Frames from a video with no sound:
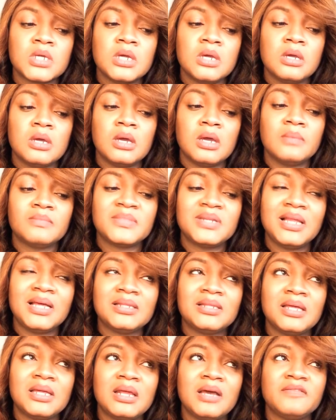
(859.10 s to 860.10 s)
I'm
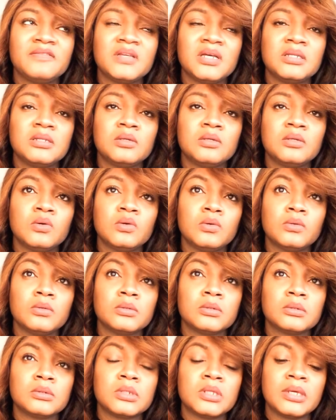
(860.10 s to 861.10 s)
glad that after the
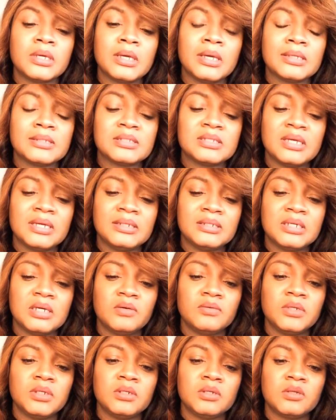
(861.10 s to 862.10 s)
whole thing has died
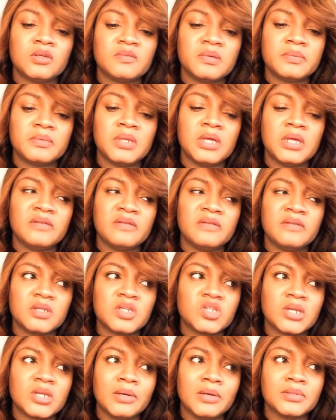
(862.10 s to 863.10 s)
down, a lot of people have
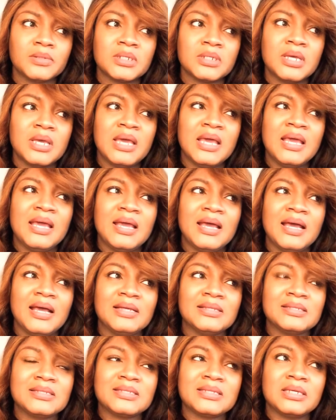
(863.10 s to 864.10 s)
reached out
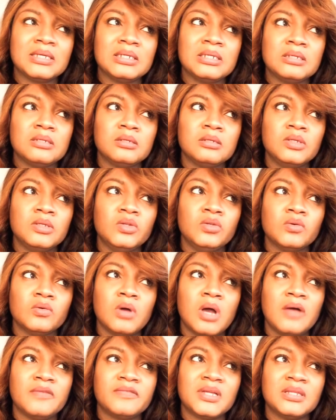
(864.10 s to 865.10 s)
and said,
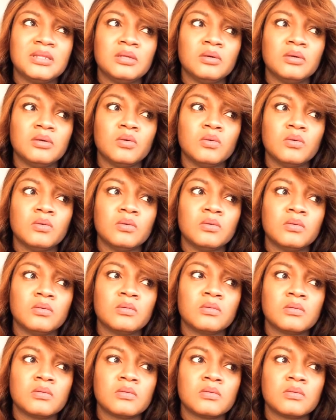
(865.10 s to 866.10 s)
after the whole
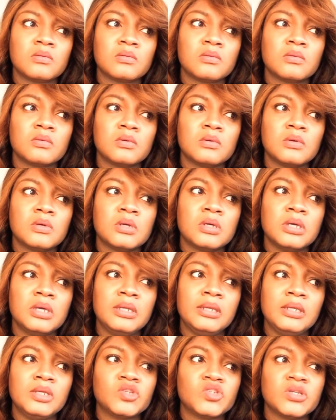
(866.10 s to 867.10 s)

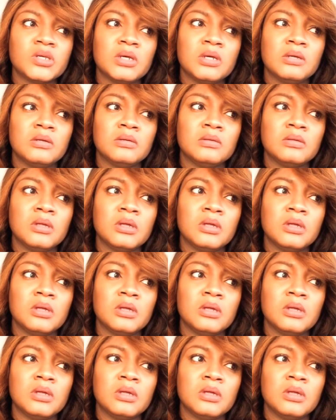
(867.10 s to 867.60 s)
initial